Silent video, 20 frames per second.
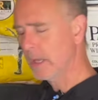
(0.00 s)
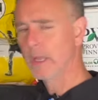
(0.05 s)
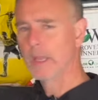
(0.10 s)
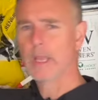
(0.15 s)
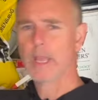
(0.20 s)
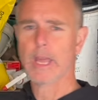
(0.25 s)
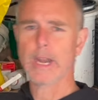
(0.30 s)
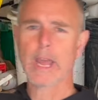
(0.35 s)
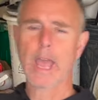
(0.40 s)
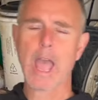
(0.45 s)

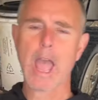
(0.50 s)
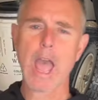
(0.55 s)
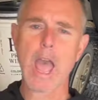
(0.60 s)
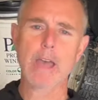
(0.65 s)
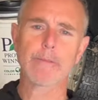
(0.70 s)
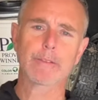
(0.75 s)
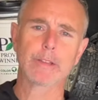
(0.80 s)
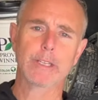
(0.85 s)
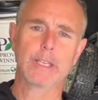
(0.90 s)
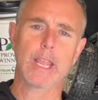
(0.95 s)
and a
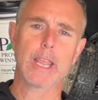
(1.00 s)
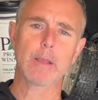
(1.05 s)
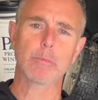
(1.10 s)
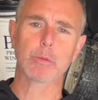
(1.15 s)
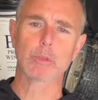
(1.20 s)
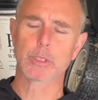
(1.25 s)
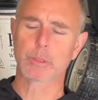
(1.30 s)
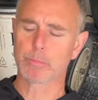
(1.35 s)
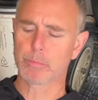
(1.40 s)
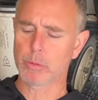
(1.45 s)
1/2
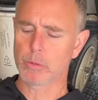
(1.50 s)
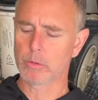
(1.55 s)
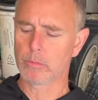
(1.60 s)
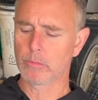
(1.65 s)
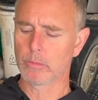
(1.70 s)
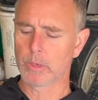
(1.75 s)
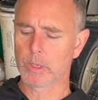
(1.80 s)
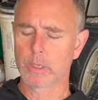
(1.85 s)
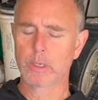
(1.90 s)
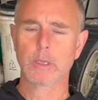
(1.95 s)

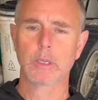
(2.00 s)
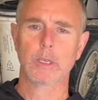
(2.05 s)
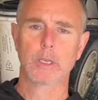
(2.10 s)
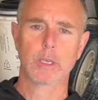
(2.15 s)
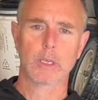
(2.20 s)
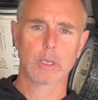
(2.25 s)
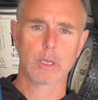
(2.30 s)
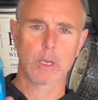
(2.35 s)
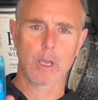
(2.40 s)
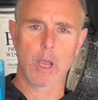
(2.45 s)
tablespoon
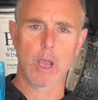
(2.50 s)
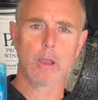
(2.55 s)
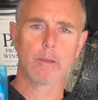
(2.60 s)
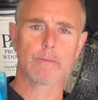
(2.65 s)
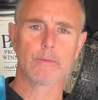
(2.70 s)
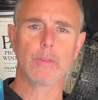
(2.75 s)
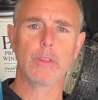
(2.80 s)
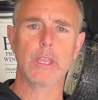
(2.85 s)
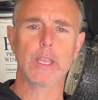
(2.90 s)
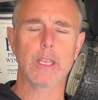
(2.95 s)

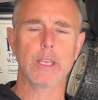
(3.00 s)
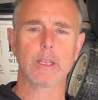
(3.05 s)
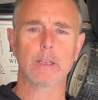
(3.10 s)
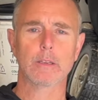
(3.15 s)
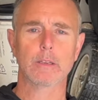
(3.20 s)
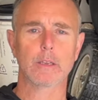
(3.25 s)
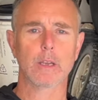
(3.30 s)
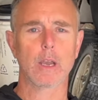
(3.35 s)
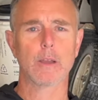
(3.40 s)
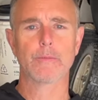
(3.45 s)
of the
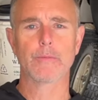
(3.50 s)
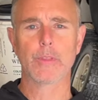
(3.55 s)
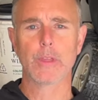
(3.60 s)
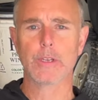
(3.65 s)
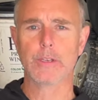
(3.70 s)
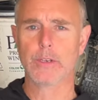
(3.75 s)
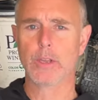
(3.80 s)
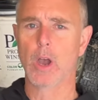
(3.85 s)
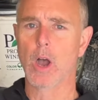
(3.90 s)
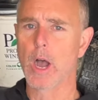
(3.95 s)

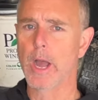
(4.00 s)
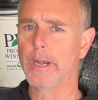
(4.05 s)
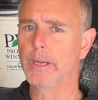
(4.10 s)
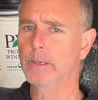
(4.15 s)
Dawn.